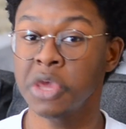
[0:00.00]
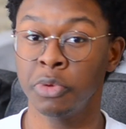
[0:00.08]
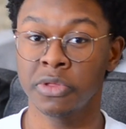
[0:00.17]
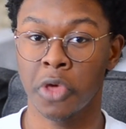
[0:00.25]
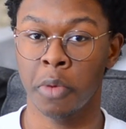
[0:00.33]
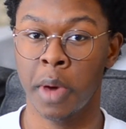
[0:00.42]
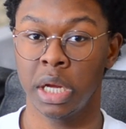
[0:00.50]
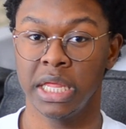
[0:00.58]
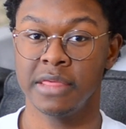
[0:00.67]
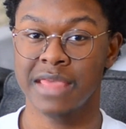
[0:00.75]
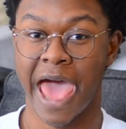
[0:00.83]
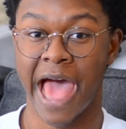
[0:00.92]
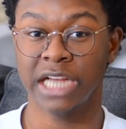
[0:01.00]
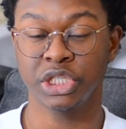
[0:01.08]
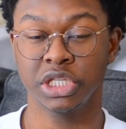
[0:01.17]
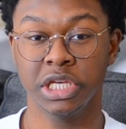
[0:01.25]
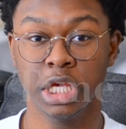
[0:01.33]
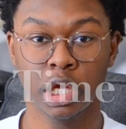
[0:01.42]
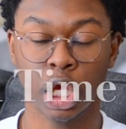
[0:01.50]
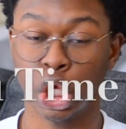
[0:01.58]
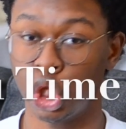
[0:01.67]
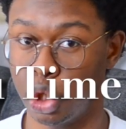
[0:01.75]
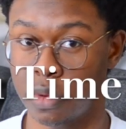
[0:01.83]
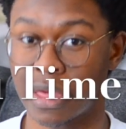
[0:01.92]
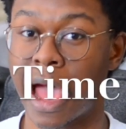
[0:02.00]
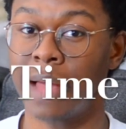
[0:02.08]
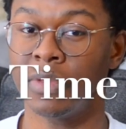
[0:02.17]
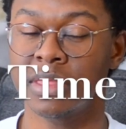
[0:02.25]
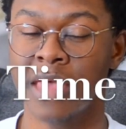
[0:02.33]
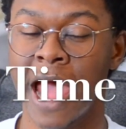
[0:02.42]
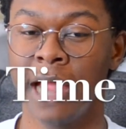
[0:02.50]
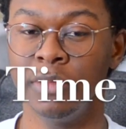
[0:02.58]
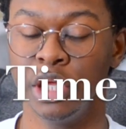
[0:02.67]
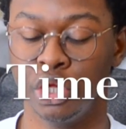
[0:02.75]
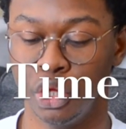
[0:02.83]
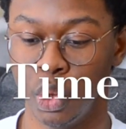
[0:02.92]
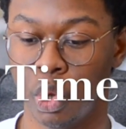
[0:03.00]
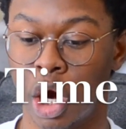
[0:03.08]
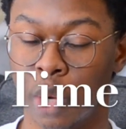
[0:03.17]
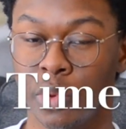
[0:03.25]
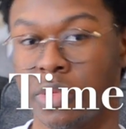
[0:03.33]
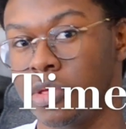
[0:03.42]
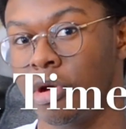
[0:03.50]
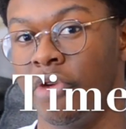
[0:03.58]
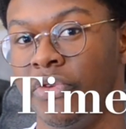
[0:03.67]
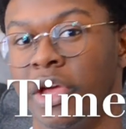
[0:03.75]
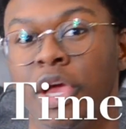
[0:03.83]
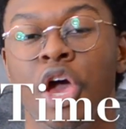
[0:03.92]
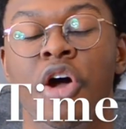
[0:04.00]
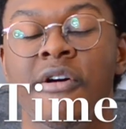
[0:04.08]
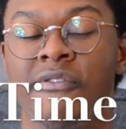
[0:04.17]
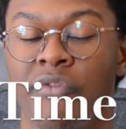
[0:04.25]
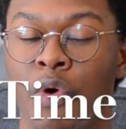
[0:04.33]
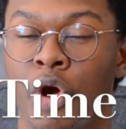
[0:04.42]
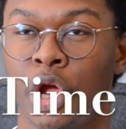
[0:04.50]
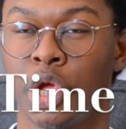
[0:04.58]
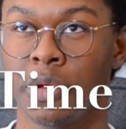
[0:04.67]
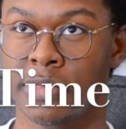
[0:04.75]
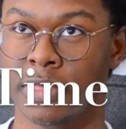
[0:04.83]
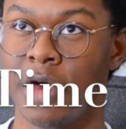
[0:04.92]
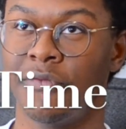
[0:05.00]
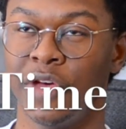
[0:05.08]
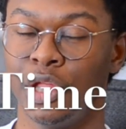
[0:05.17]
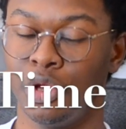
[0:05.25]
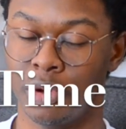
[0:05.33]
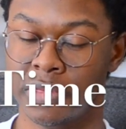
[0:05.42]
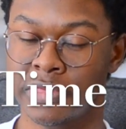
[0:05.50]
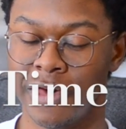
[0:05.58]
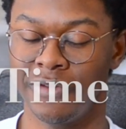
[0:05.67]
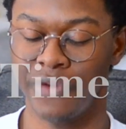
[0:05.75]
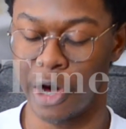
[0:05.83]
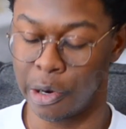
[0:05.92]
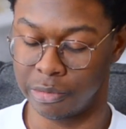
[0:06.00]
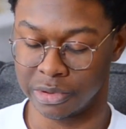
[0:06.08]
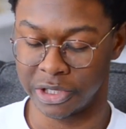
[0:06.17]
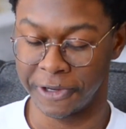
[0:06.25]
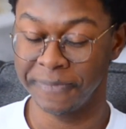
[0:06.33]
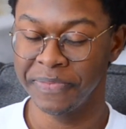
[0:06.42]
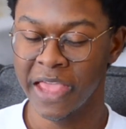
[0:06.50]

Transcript: thing I want to talk about is actually you time. The time that you are reserving for yourself and yourself only.